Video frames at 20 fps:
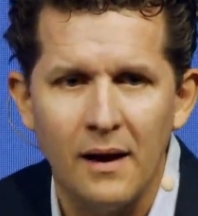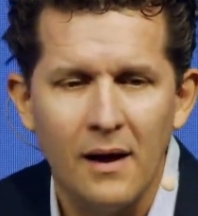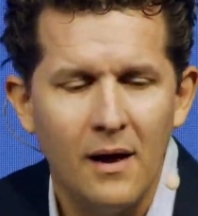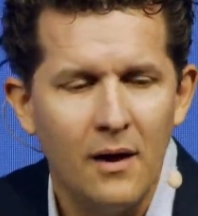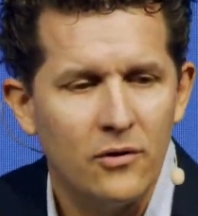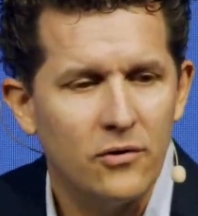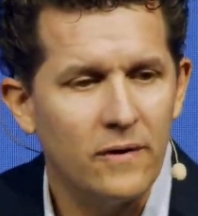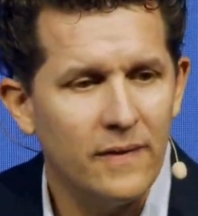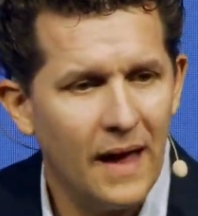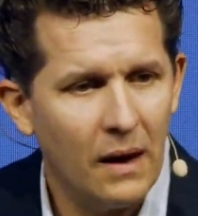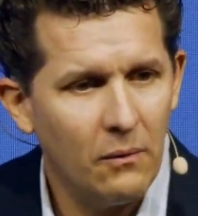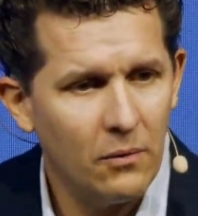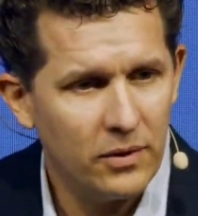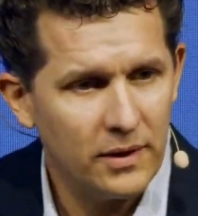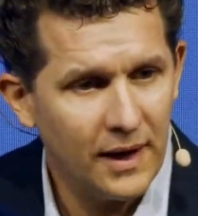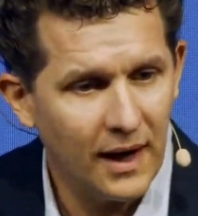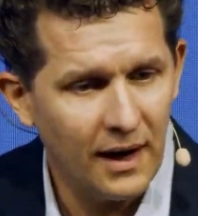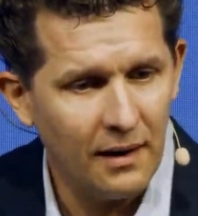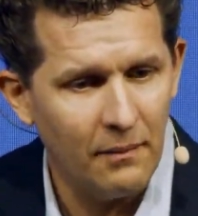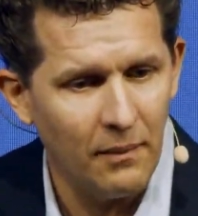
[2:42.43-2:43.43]
So that was
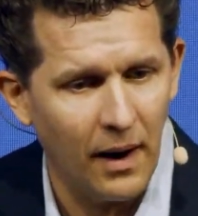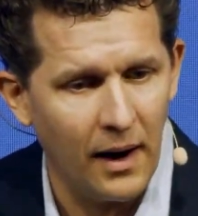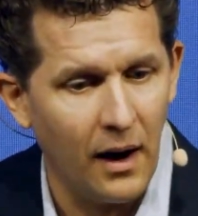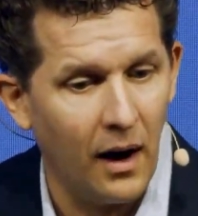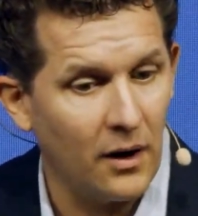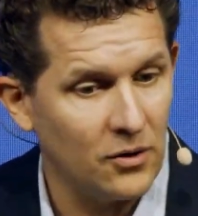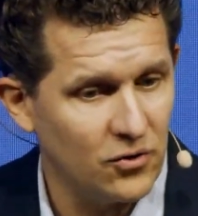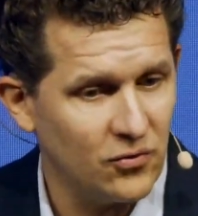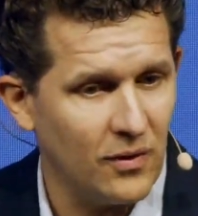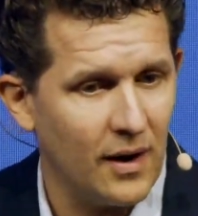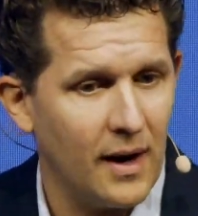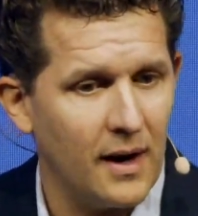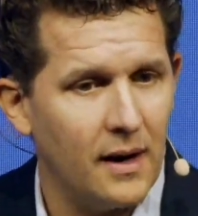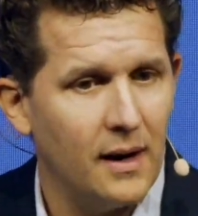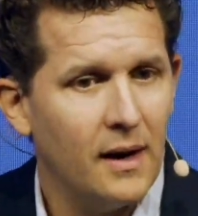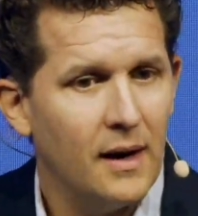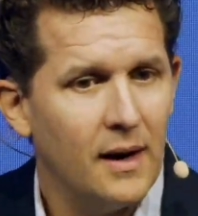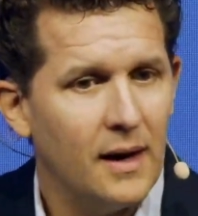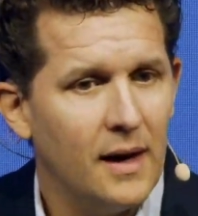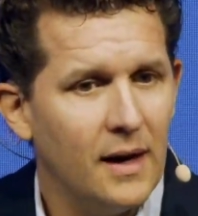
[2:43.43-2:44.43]
kind of my entree
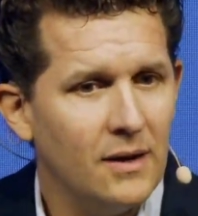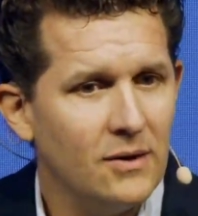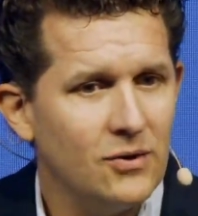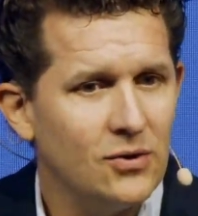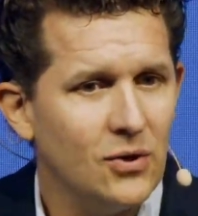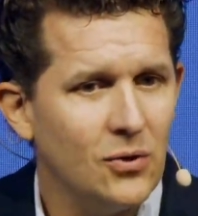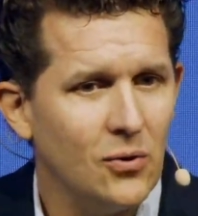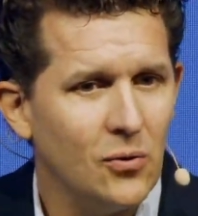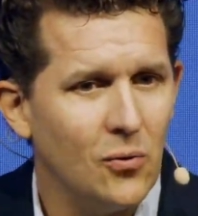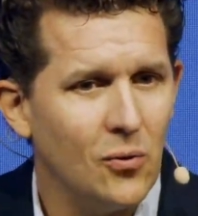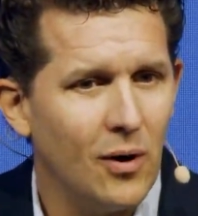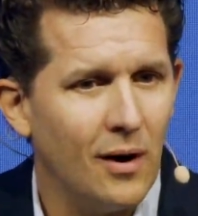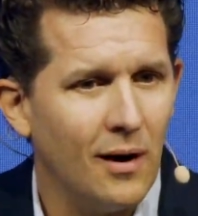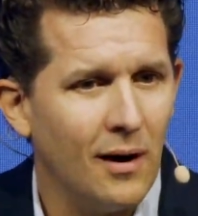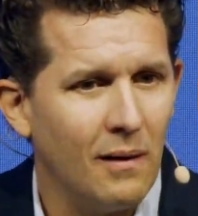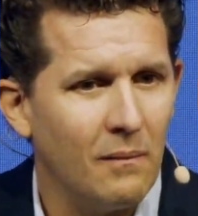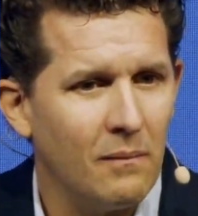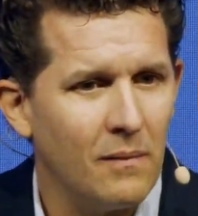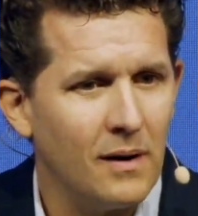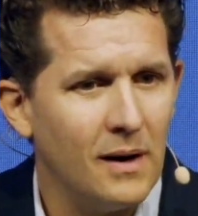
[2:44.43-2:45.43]
into
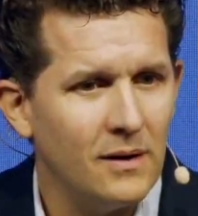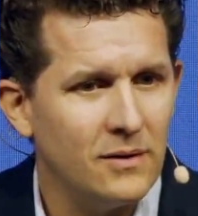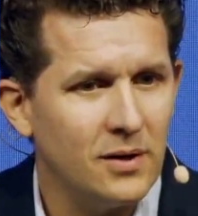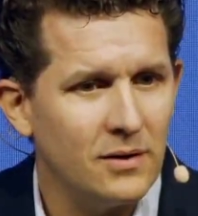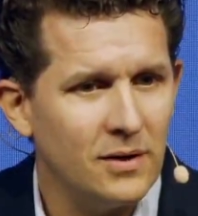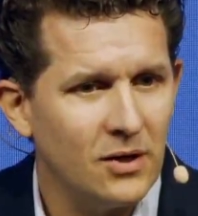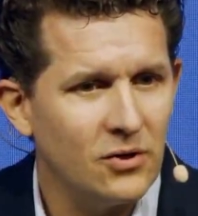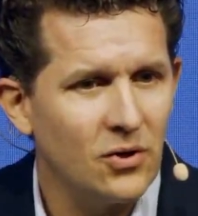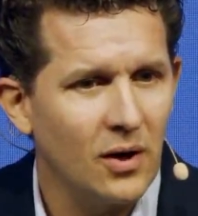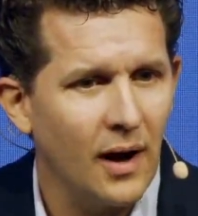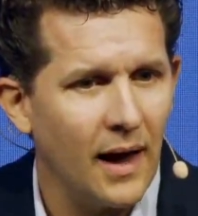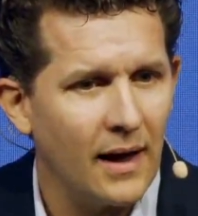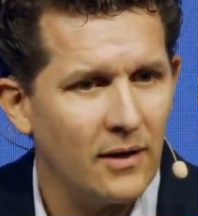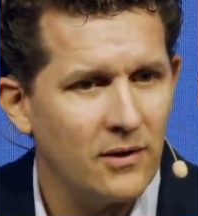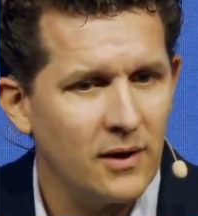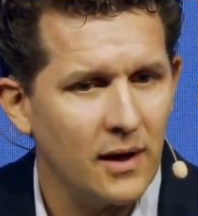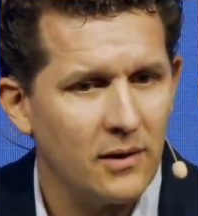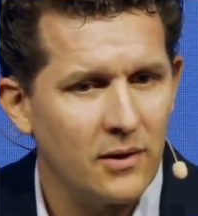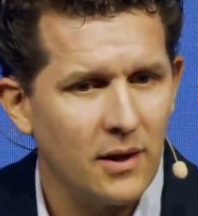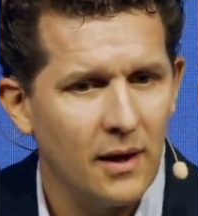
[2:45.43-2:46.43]
digital
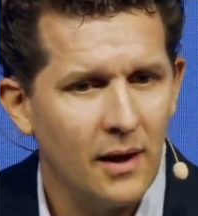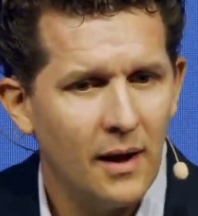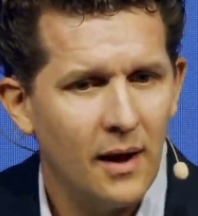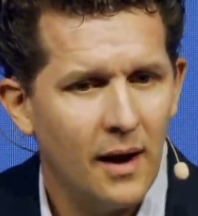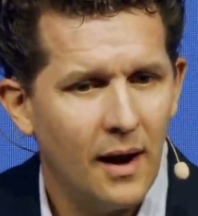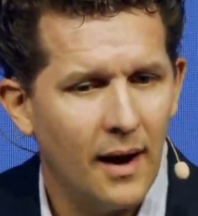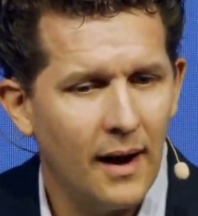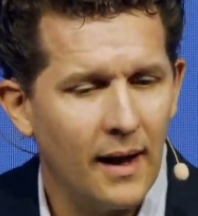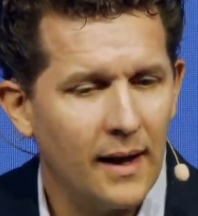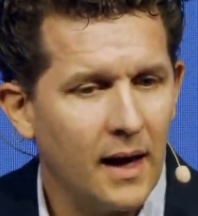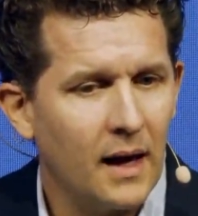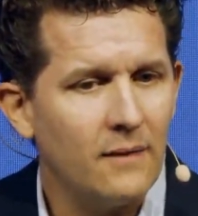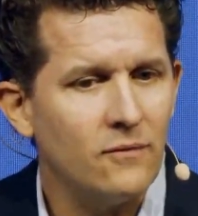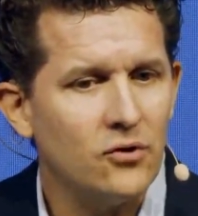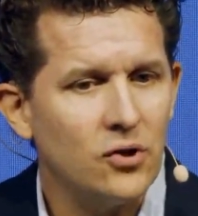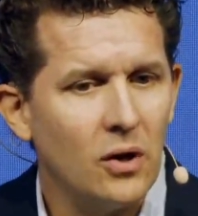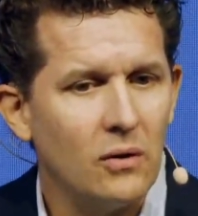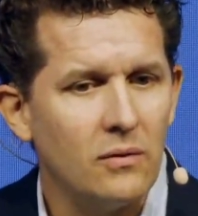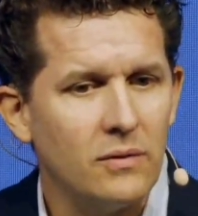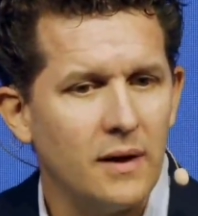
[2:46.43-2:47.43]
assets, and I kind of
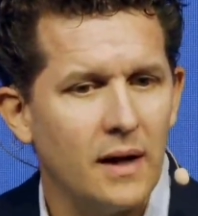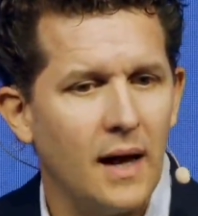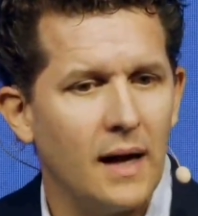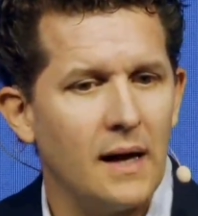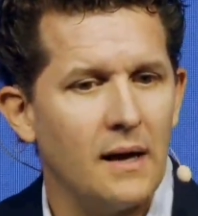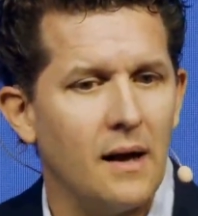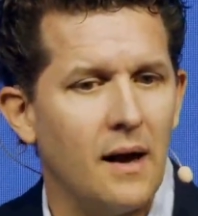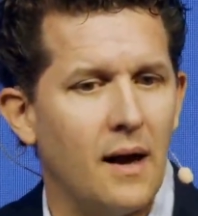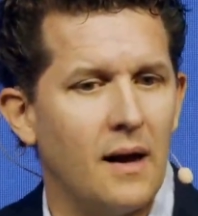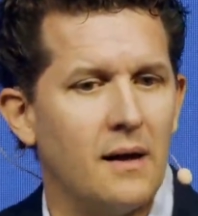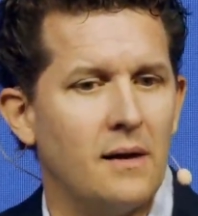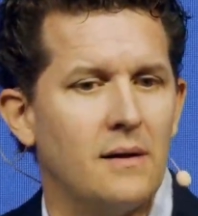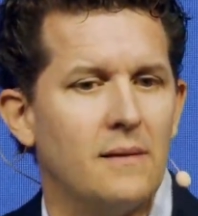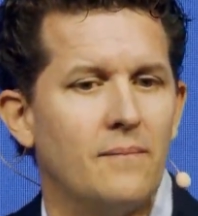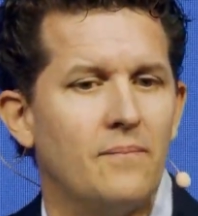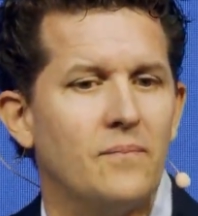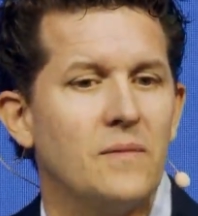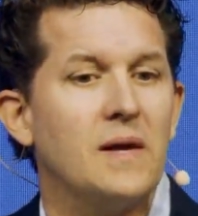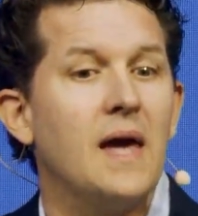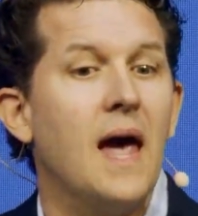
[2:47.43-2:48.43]
joke that I
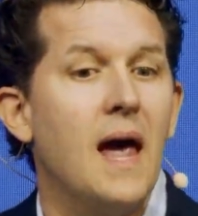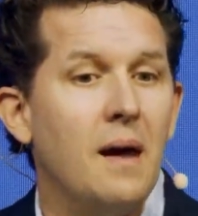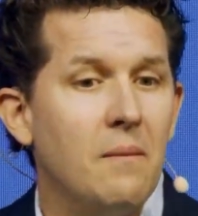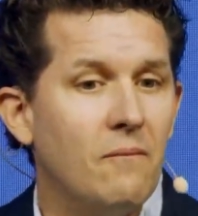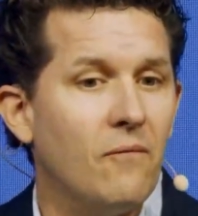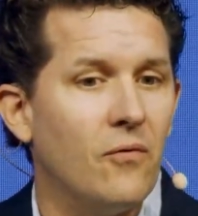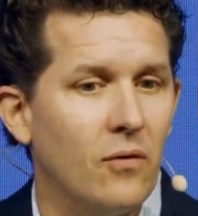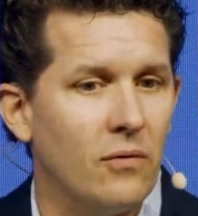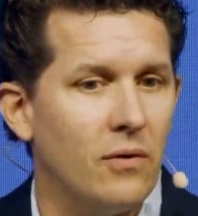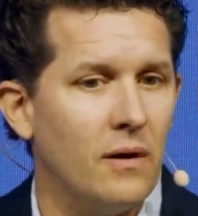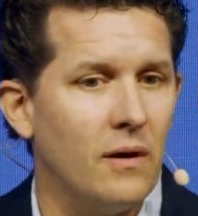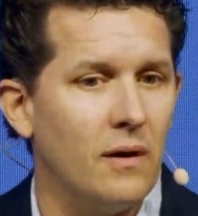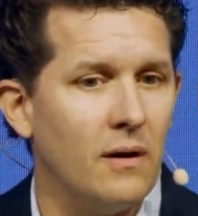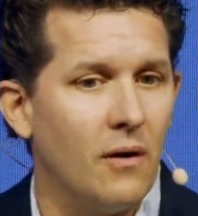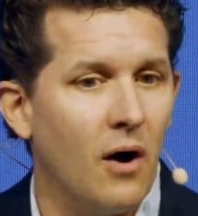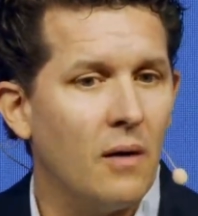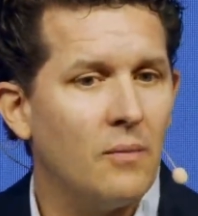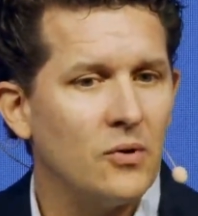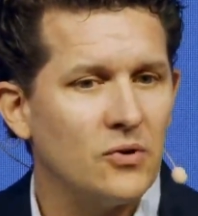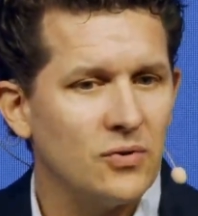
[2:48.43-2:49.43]
came for the
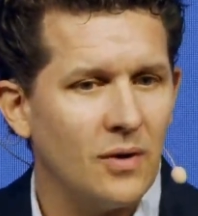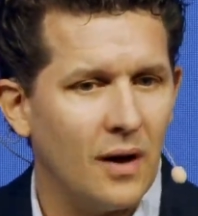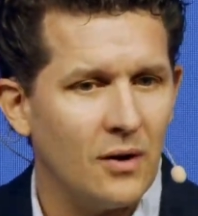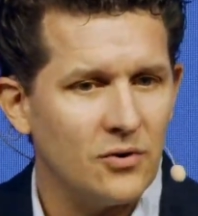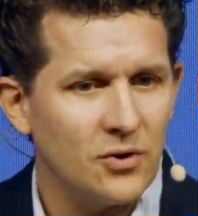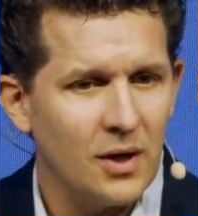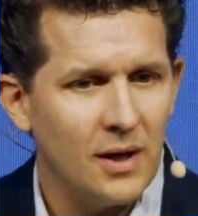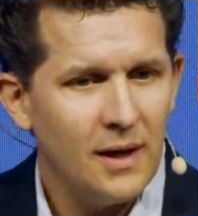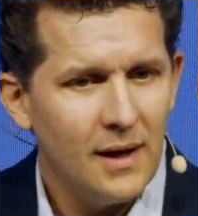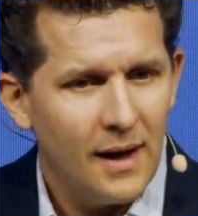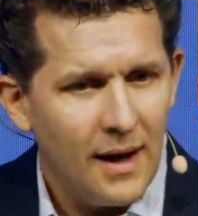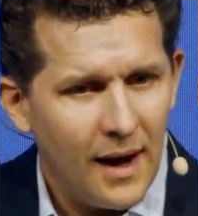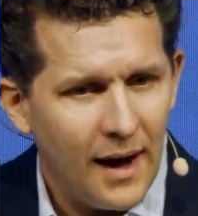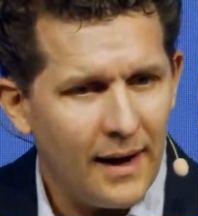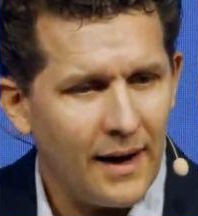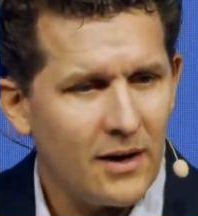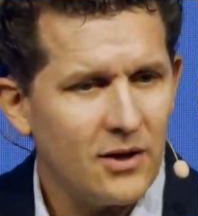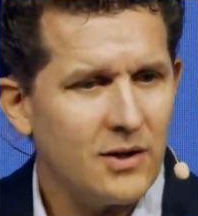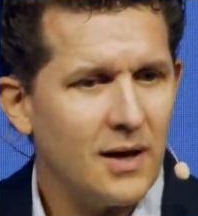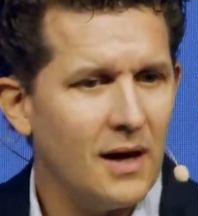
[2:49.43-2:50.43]
arbitrage and
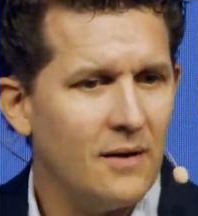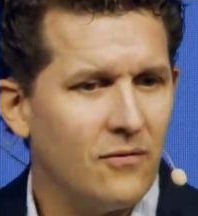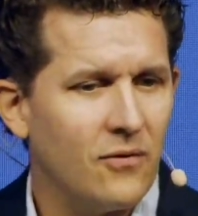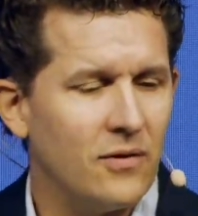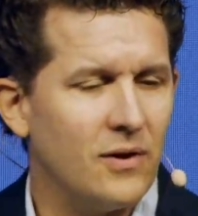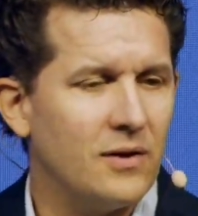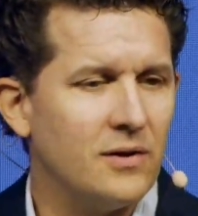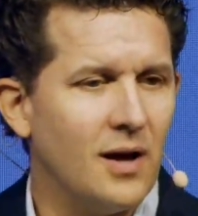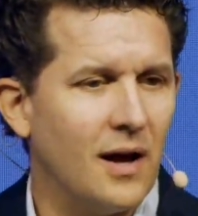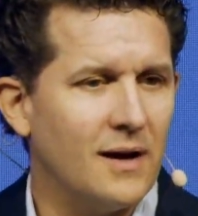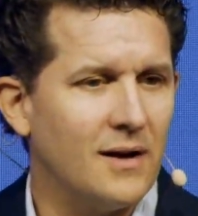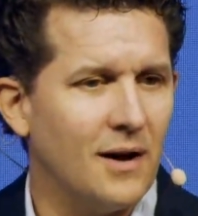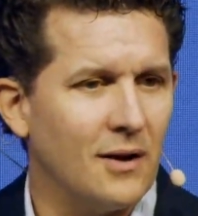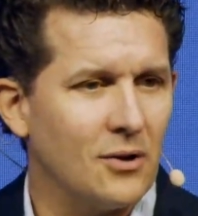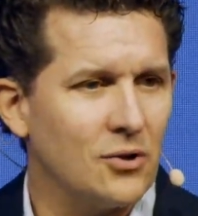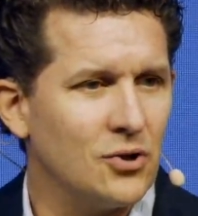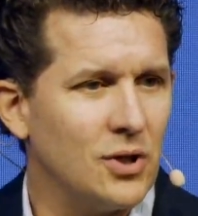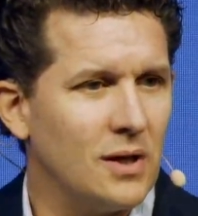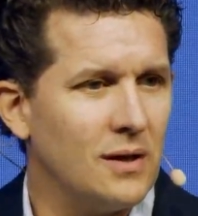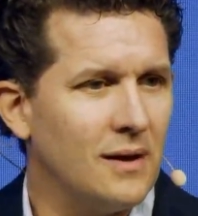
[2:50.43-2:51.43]
I stayed for the
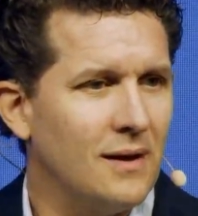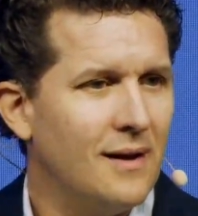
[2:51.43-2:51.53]
technology.